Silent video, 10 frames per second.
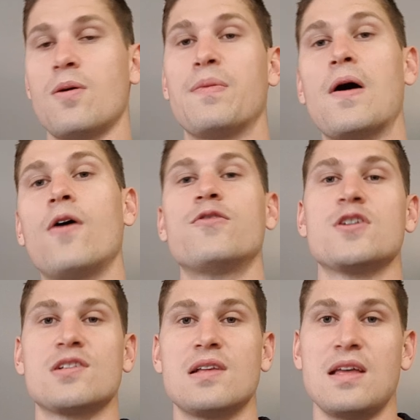but
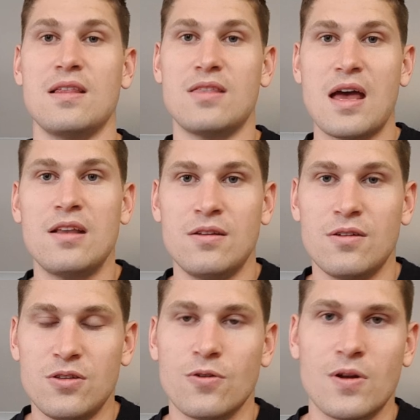obviously
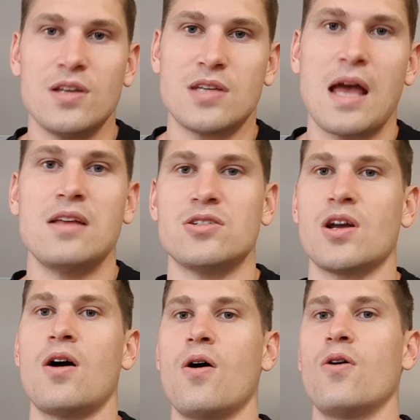then you're in danger
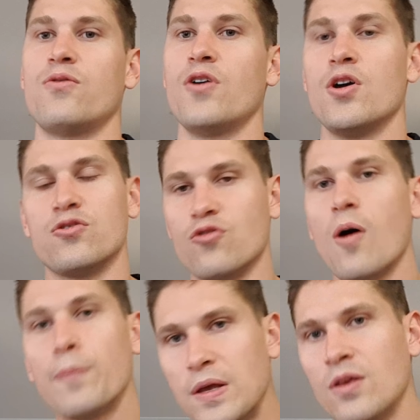of
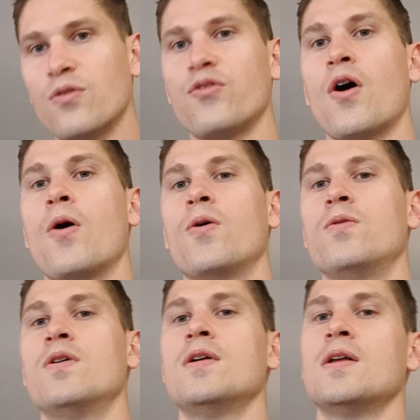dropping your phone,